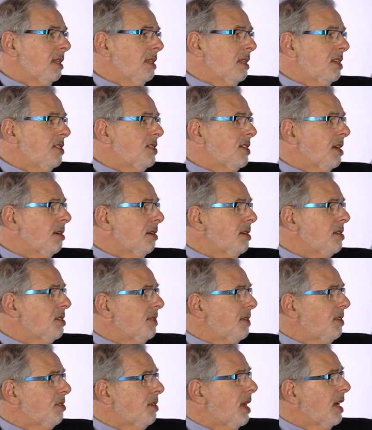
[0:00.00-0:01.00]
these areas
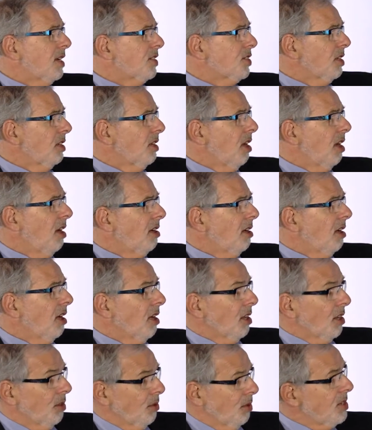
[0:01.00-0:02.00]
of international law
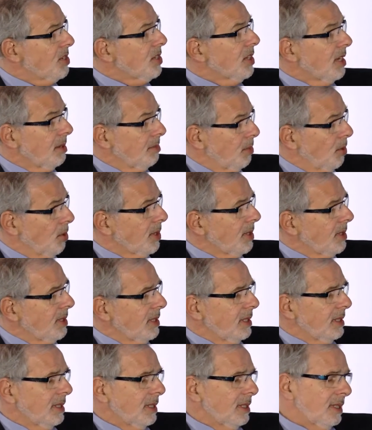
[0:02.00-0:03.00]
are increasingly
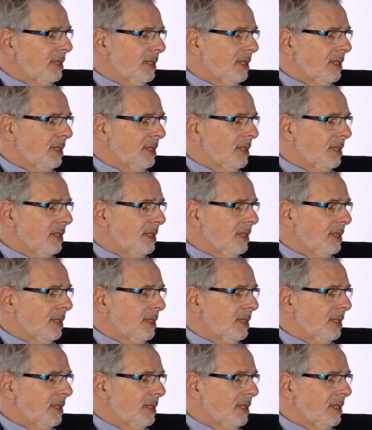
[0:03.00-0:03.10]
important.